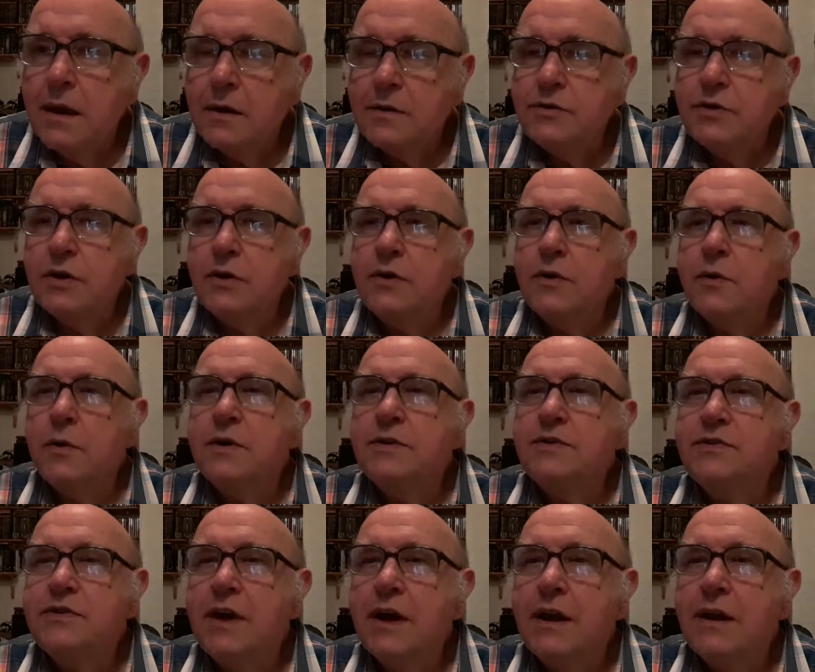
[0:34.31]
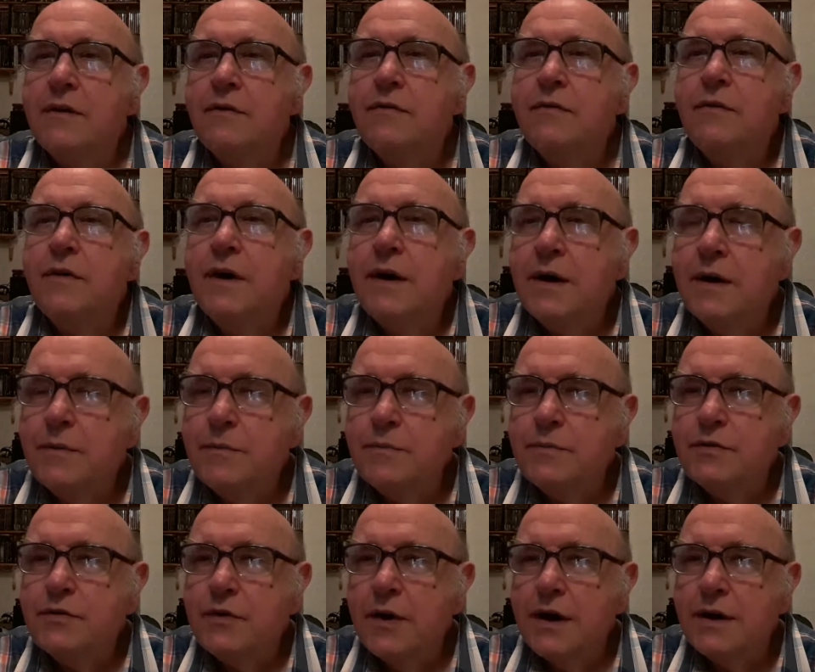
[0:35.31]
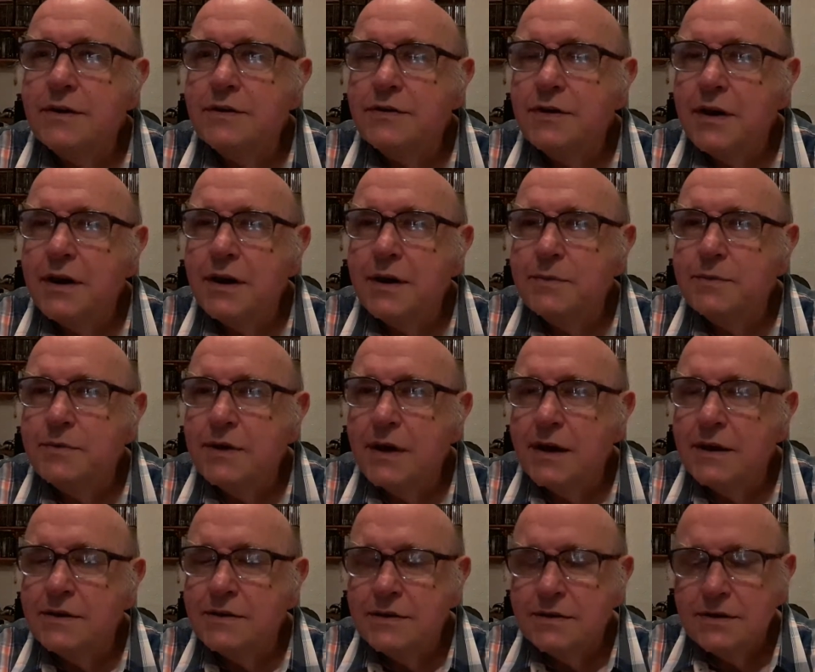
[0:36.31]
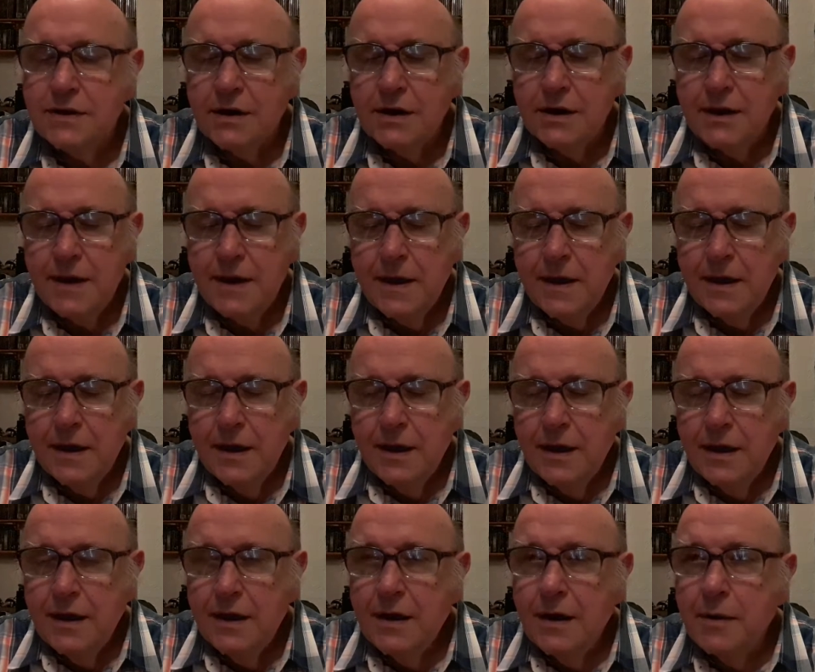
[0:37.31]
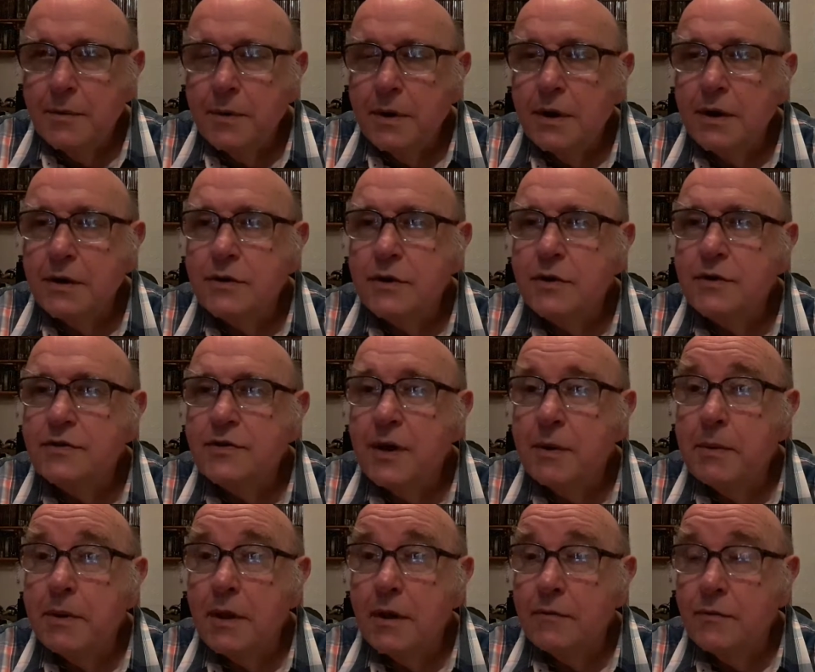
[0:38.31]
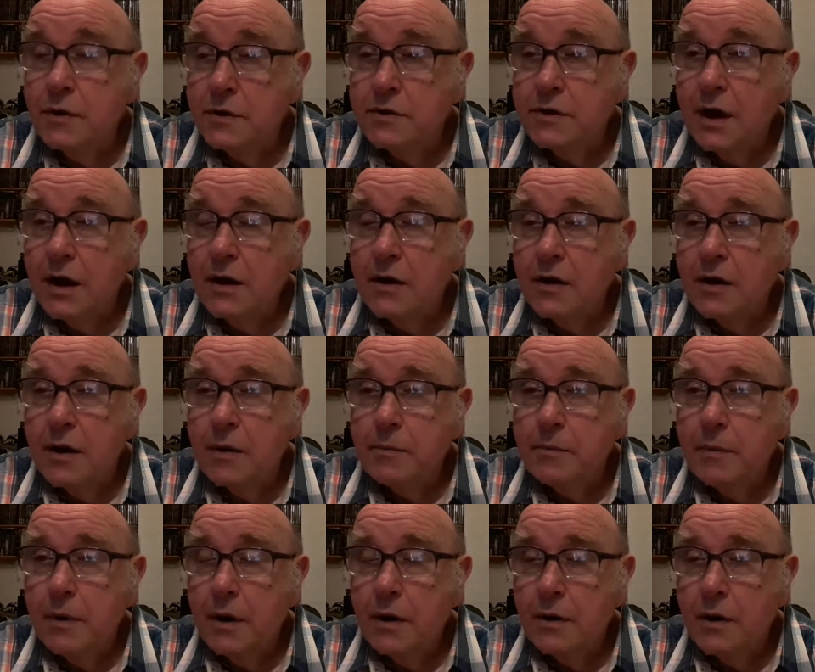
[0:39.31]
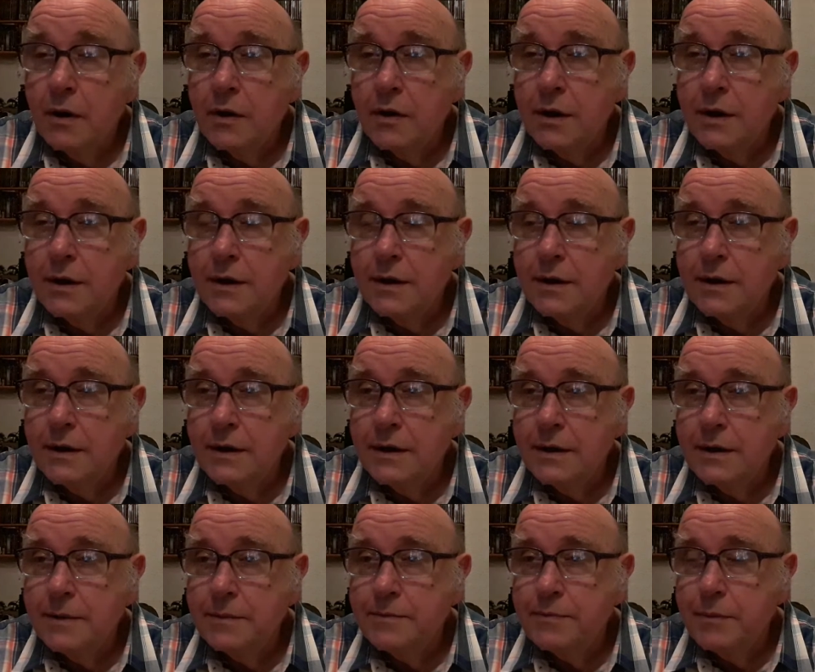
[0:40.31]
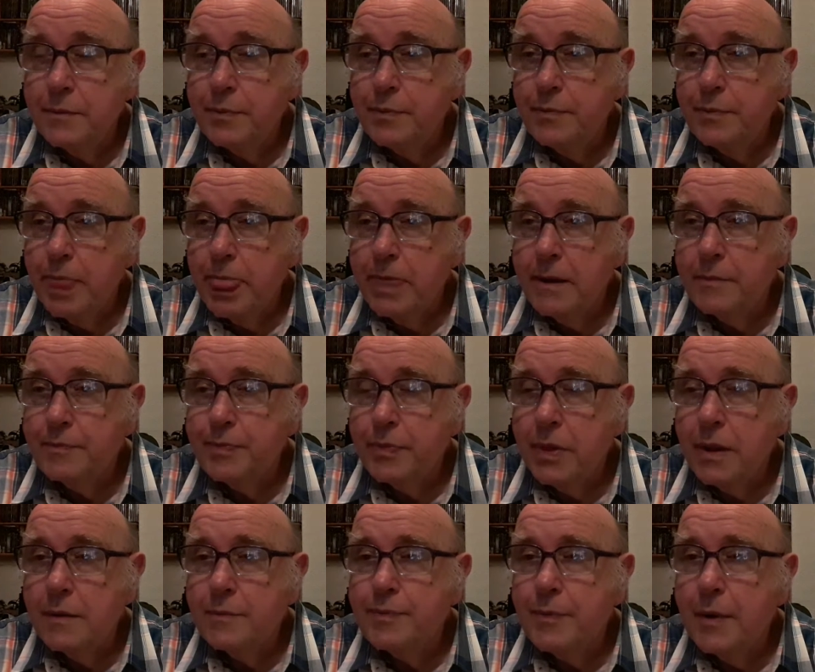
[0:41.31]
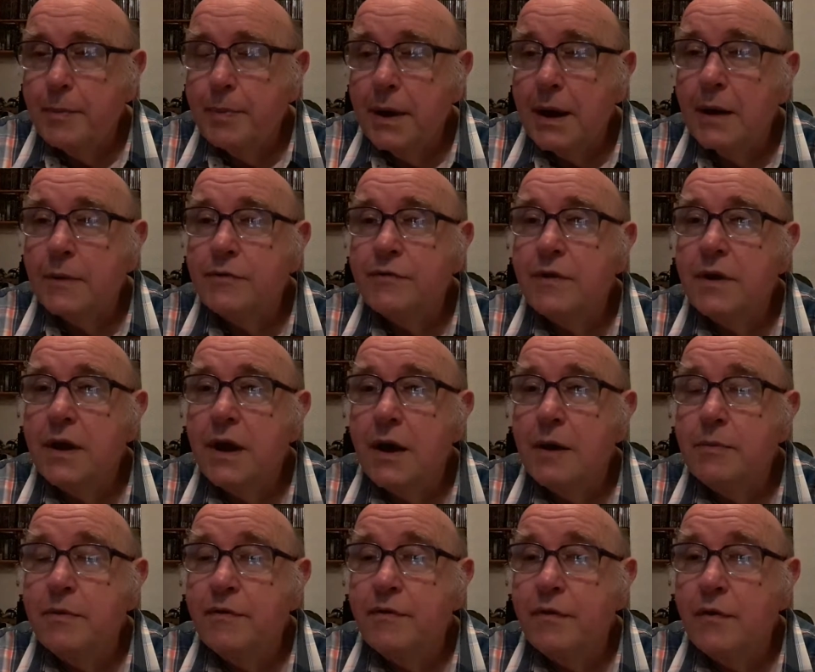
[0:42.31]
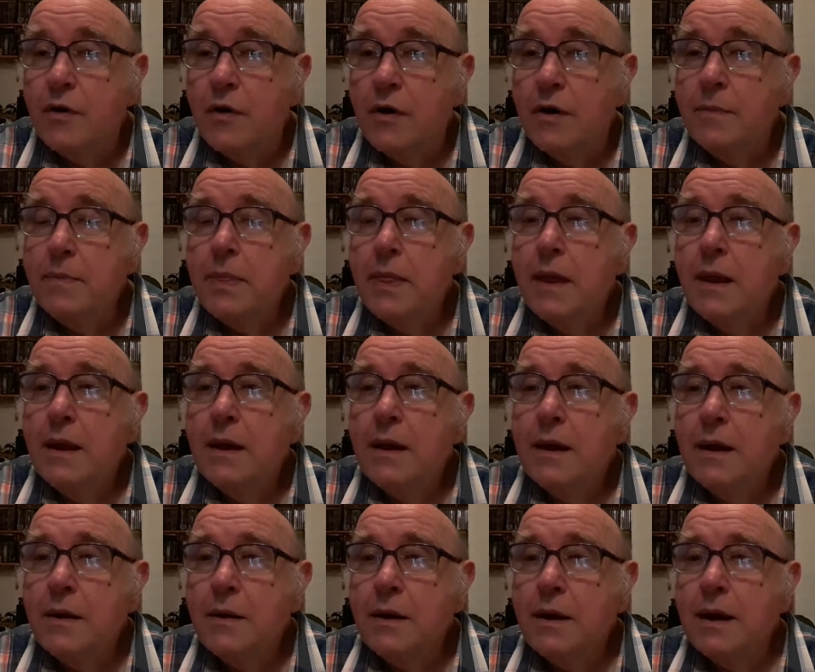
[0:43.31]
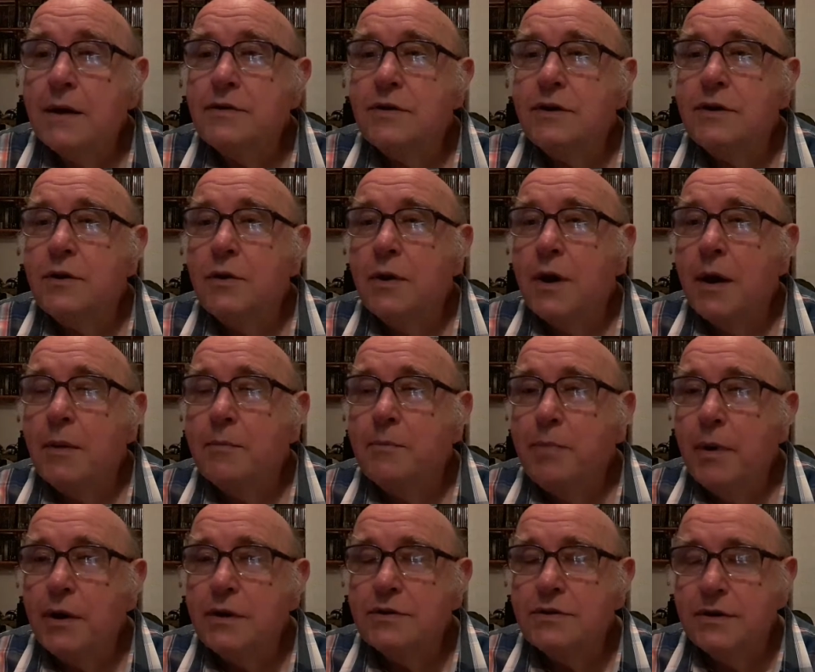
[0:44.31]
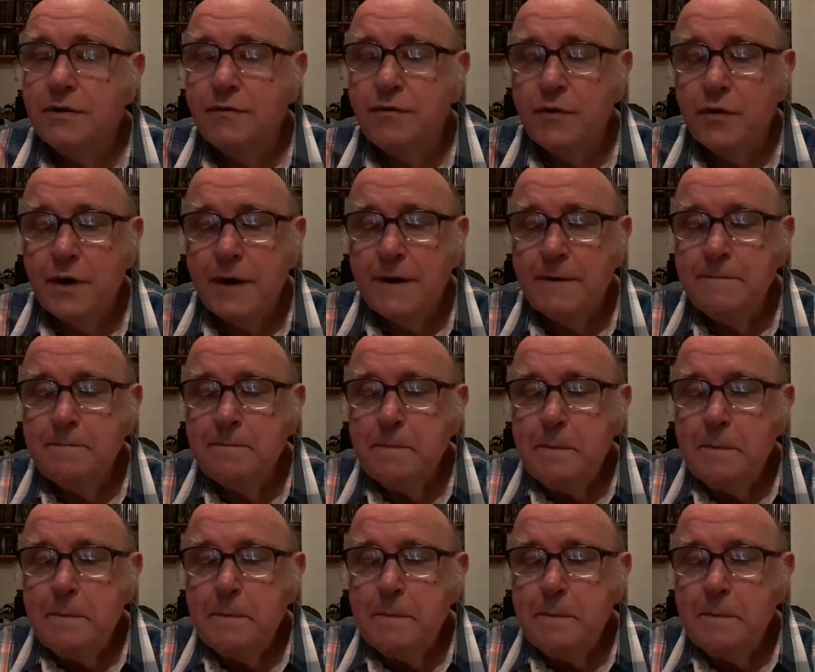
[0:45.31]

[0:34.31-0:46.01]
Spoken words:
due to a set of strange circumstances, I'm going to do something that I've not done on a pickups video before. I'm going to actually do an unboxing for you.